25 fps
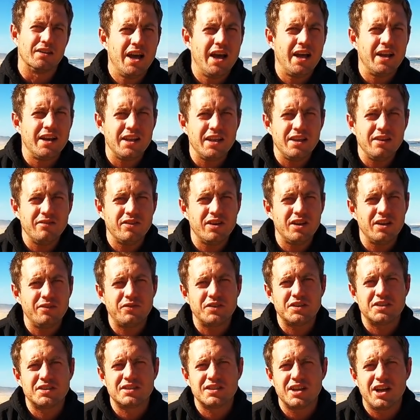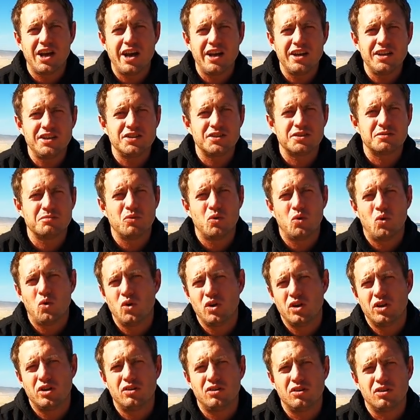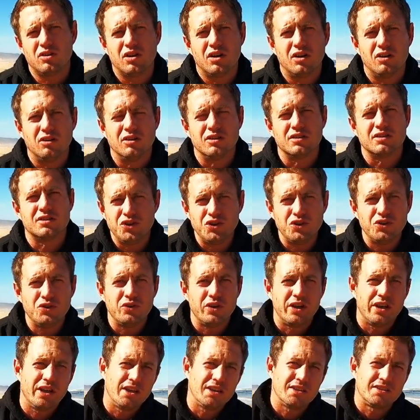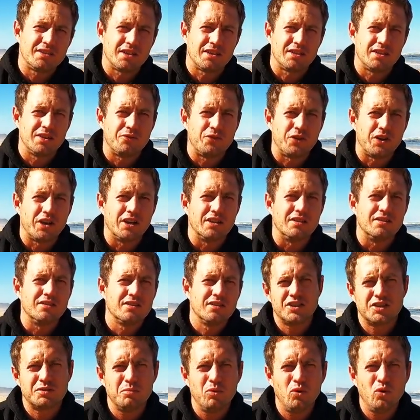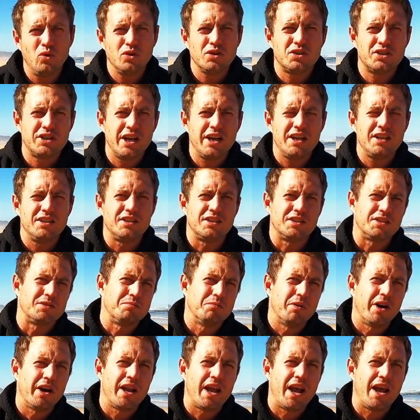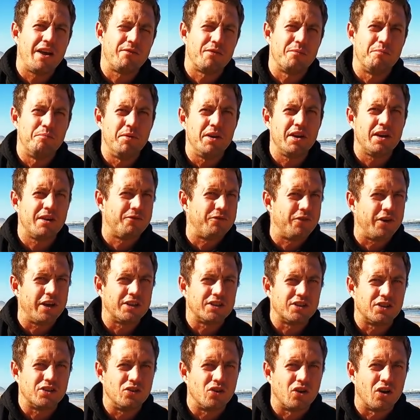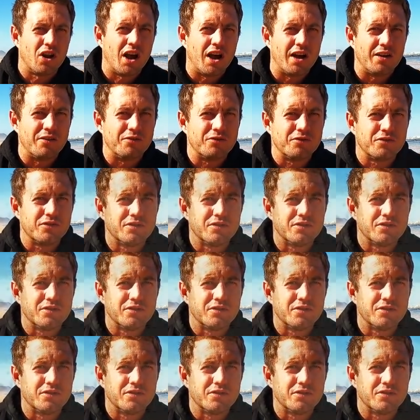And even if it's tiny, small, little goal, to you, it is significant. And small changes might have a big effect in your life.